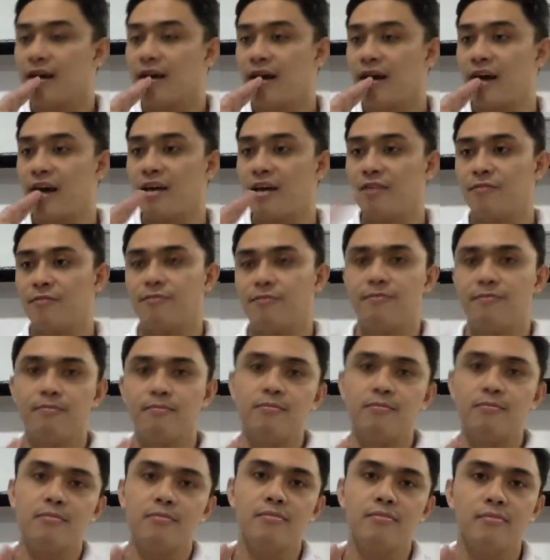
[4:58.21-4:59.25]
I give
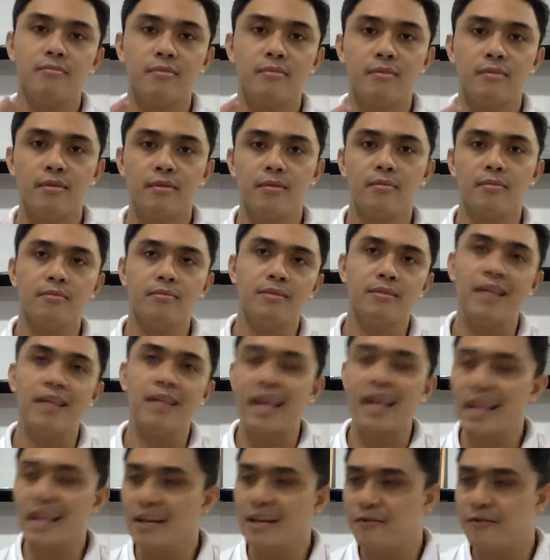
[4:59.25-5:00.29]

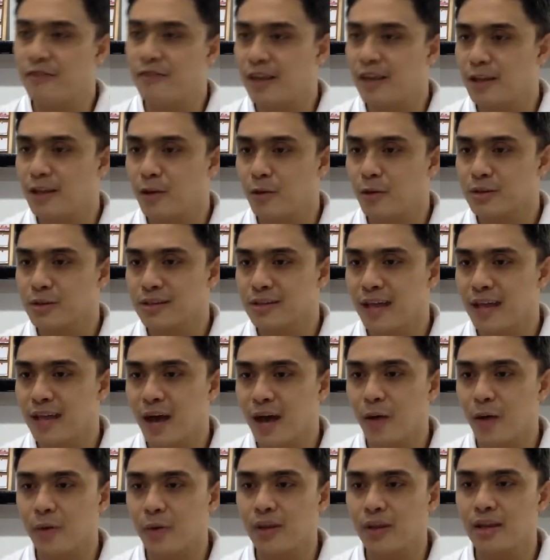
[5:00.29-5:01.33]
daily videos
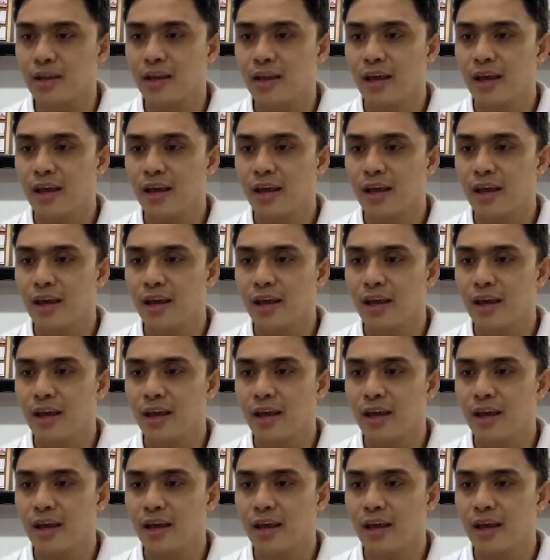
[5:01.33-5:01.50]
now in